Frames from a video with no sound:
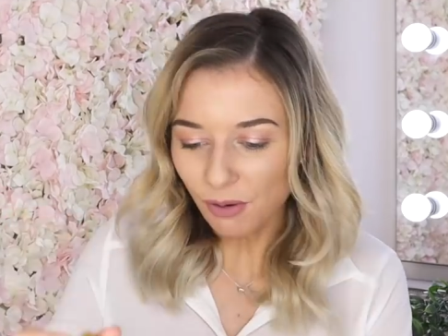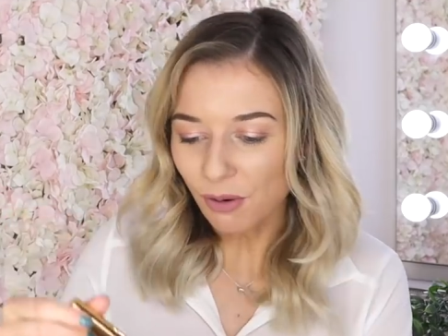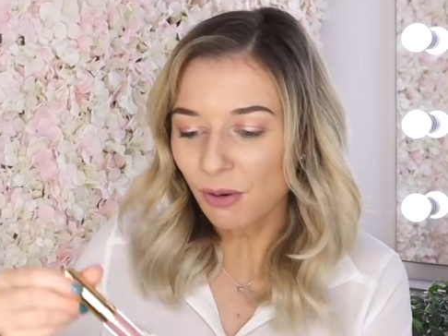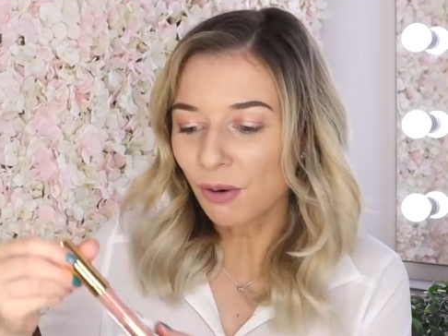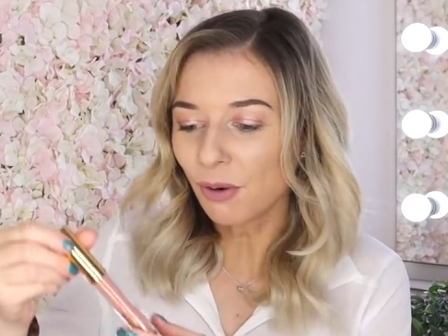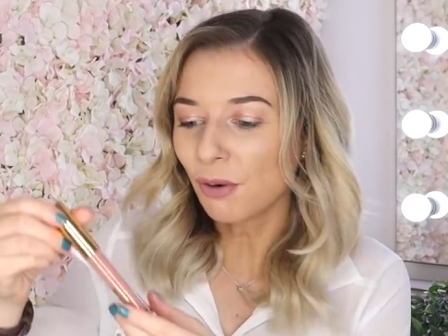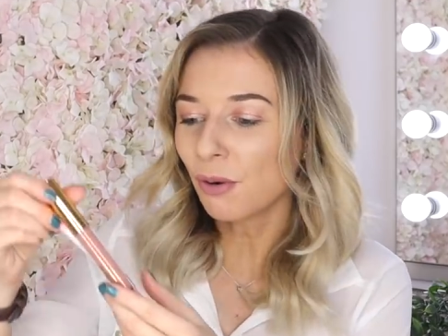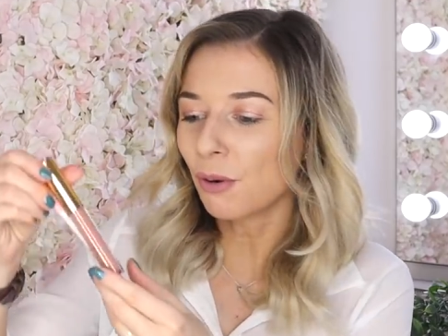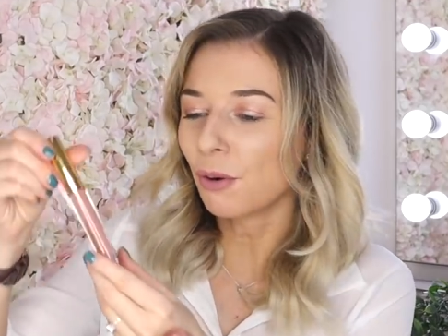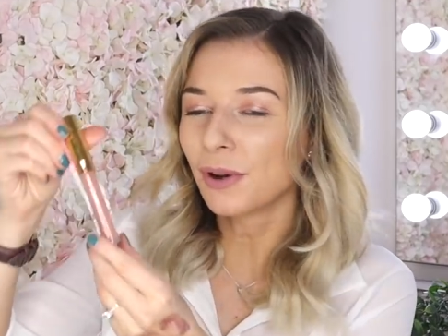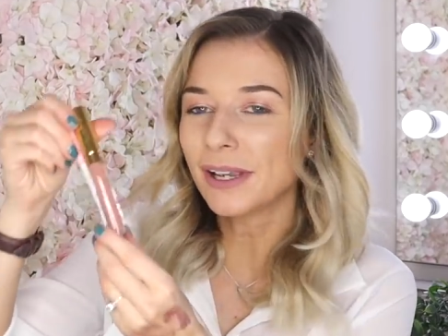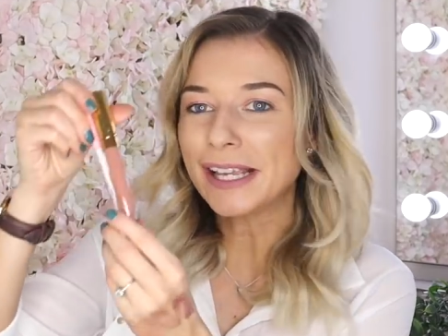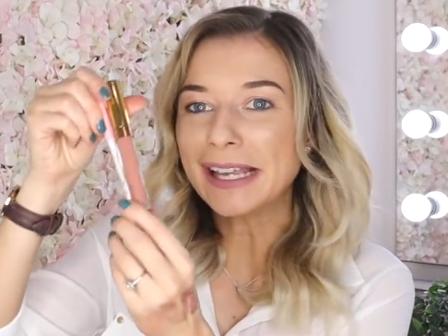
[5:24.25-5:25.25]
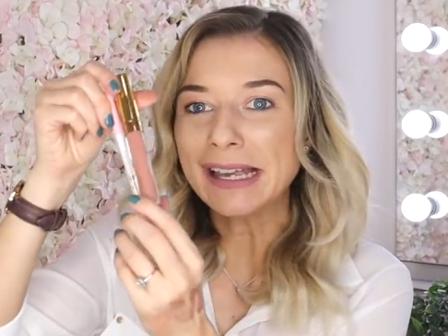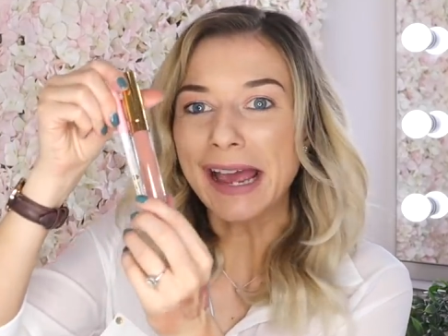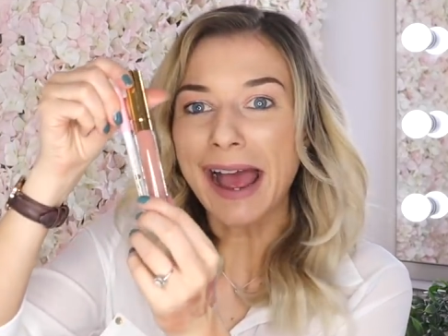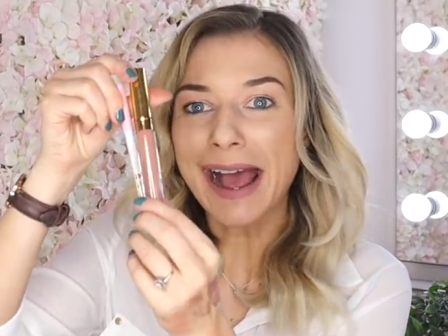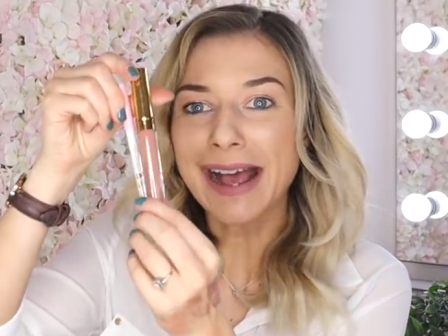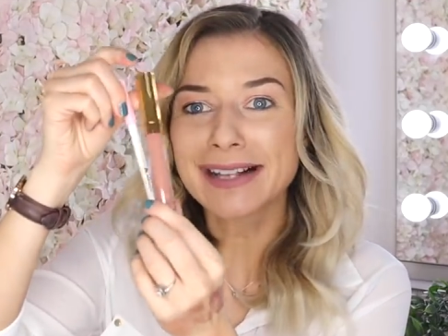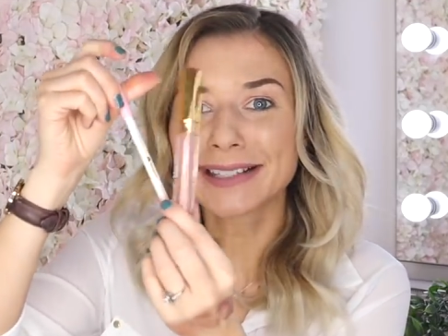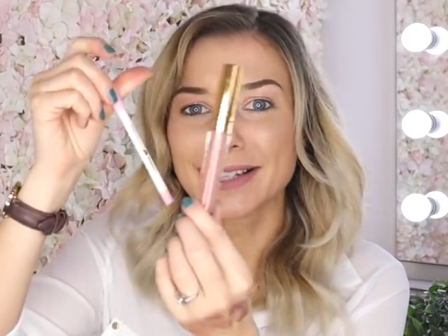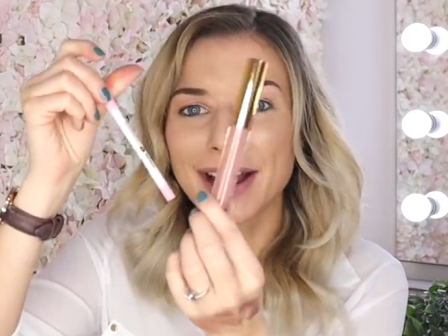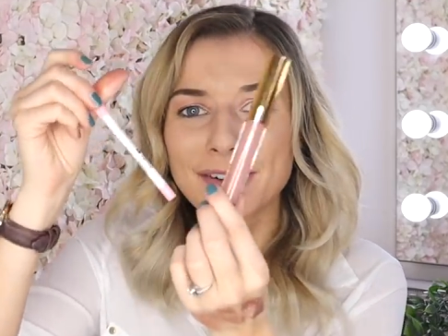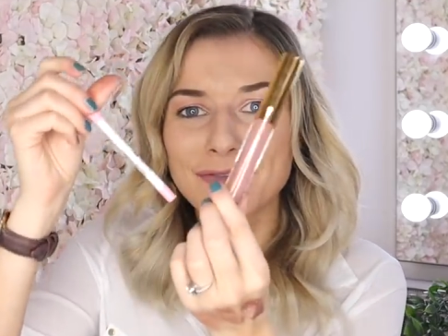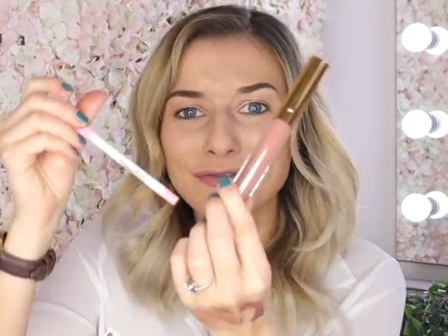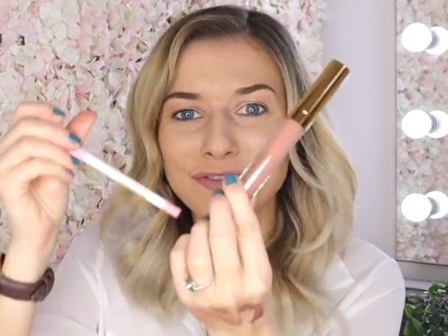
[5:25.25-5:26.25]
Oh yes,
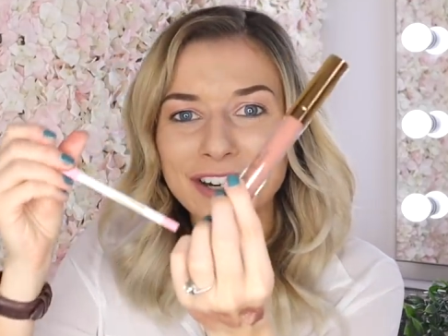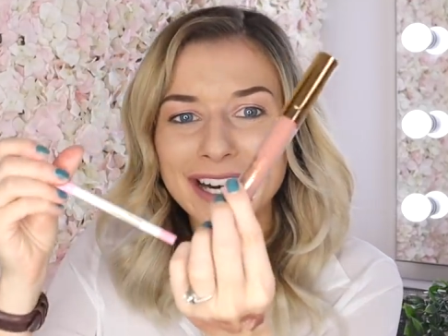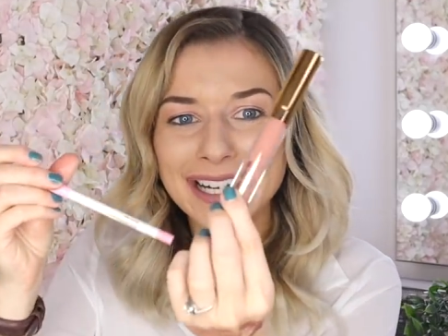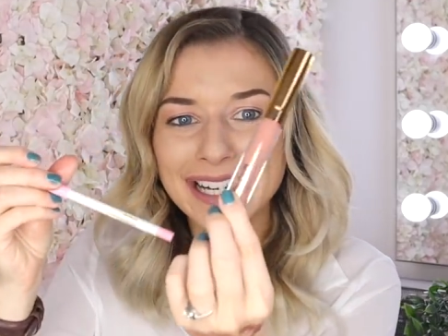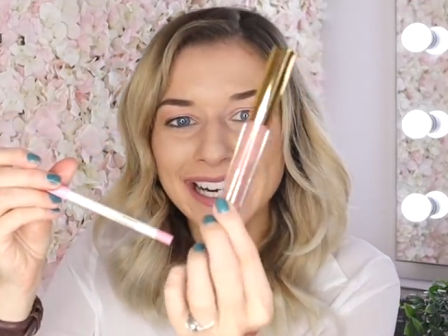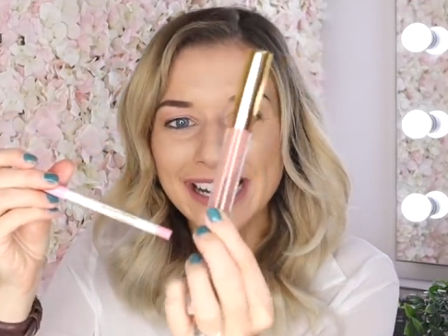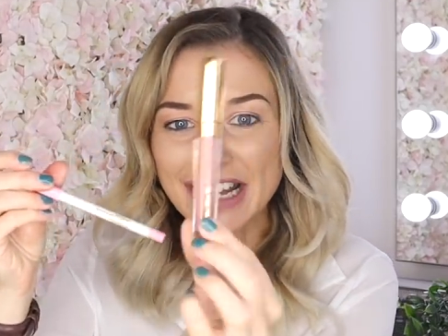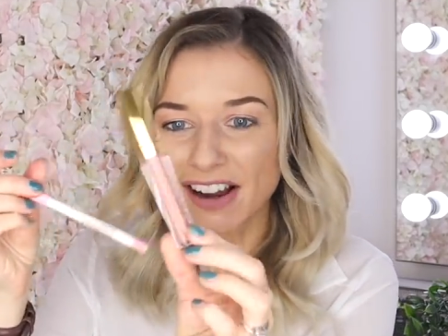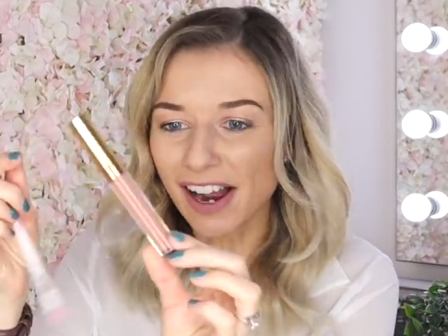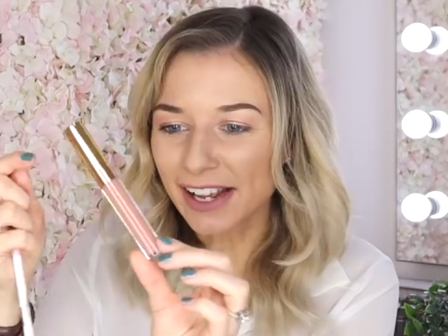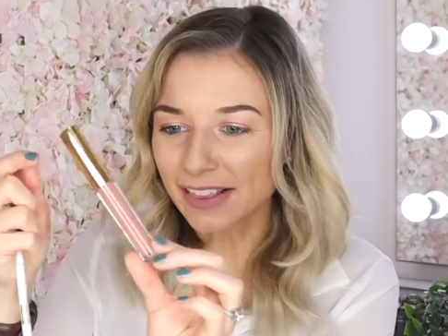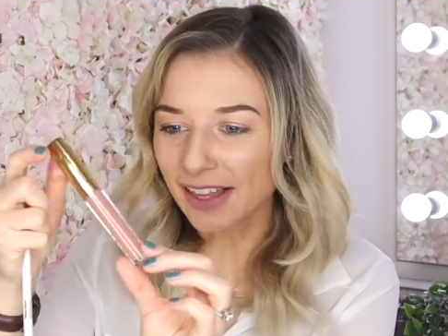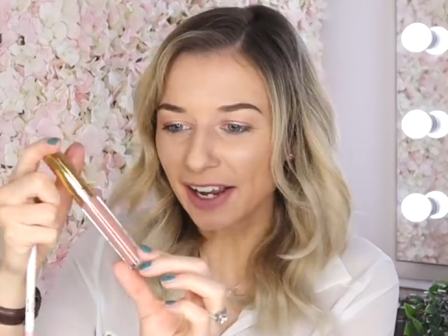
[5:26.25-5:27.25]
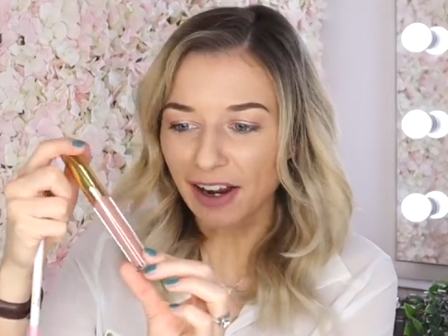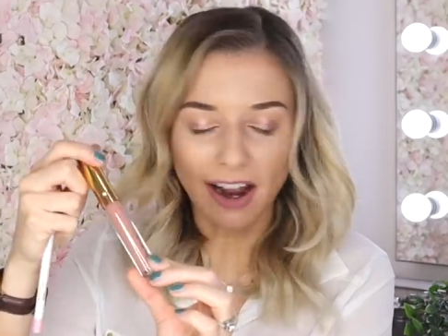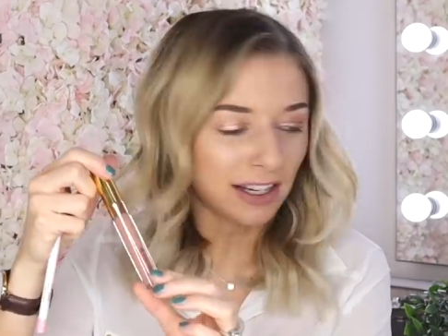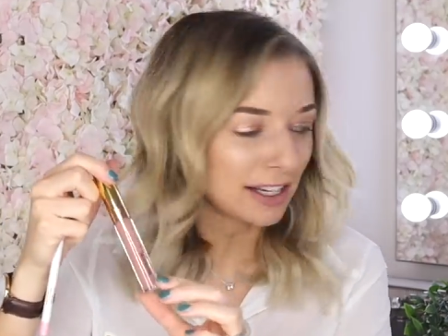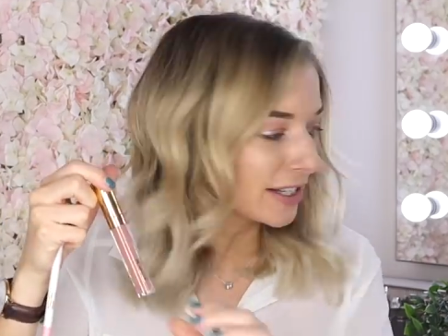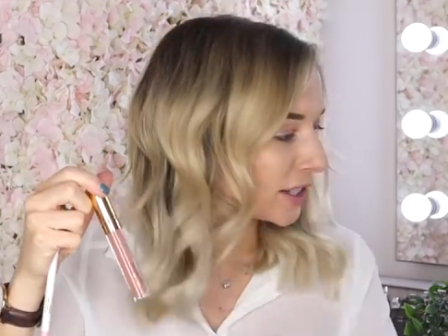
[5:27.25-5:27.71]
I really like that color.